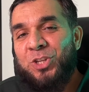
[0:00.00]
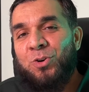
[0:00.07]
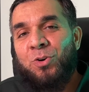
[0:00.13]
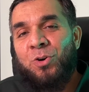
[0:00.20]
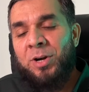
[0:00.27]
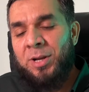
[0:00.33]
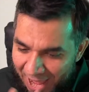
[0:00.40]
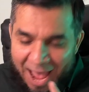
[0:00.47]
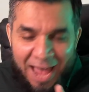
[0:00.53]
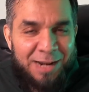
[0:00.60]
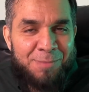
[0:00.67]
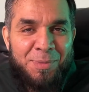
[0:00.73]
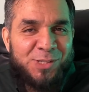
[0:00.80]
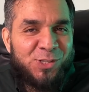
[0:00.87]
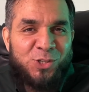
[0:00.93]
your
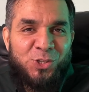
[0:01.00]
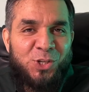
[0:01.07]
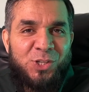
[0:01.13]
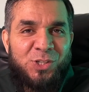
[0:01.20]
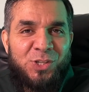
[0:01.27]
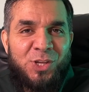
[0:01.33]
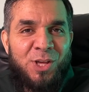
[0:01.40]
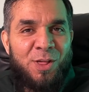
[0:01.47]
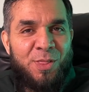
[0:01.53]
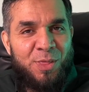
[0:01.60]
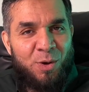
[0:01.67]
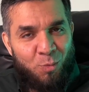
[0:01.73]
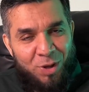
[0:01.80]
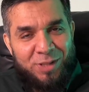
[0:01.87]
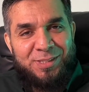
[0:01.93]
ad messages,
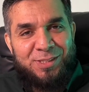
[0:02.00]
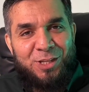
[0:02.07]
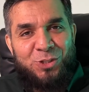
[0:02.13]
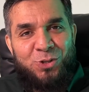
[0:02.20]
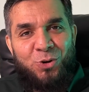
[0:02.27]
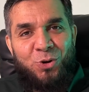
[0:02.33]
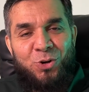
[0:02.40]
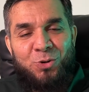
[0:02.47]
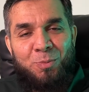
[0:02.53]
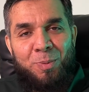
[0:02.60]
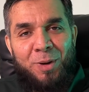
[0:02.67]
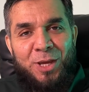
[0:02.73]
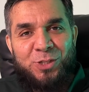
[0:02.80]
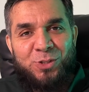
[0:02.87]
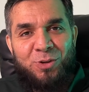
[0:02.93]
the ones that you're going to
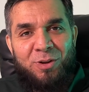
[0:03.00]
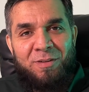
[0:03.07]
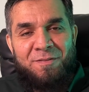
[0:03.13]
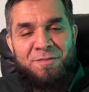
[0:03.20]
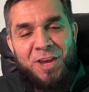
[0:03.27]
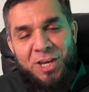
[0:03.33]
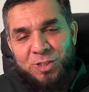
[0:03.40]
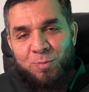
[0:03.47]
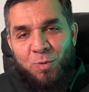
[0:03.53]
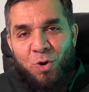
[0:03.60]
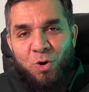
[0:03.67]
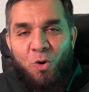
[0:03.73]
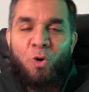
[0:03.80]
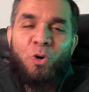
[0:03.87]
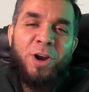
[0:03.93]
place on
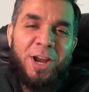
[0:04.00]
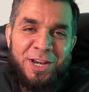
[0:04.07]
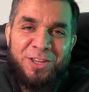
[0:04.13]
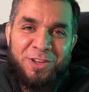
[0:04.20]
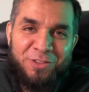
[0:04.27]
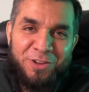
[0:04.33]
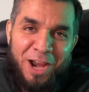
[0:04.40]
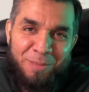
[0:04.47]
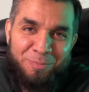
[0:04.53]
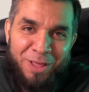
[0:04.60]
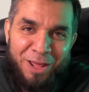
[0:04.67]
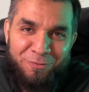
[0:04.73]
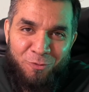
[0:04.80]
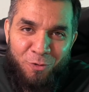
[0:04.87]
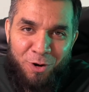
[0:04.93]
Facebook or any other ad
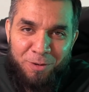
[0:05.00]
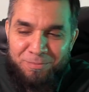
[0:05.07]
platform.